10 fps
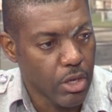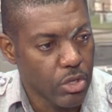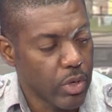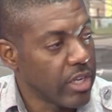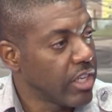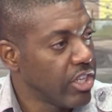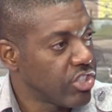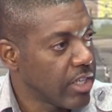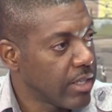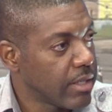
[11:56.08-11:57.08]
you engage
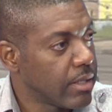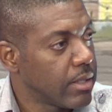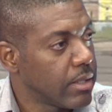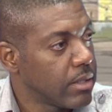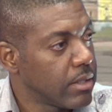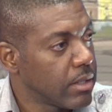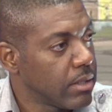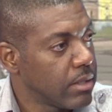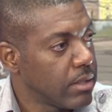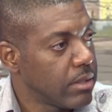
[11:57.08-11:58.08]
a
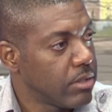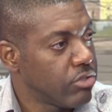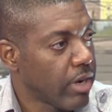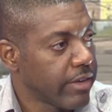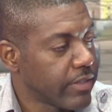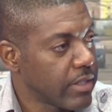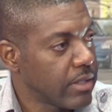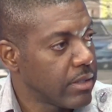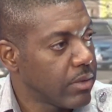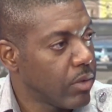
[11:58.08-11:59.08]
driver
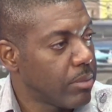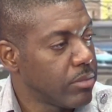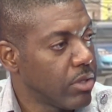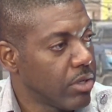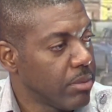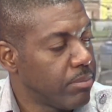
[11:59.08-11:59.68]
or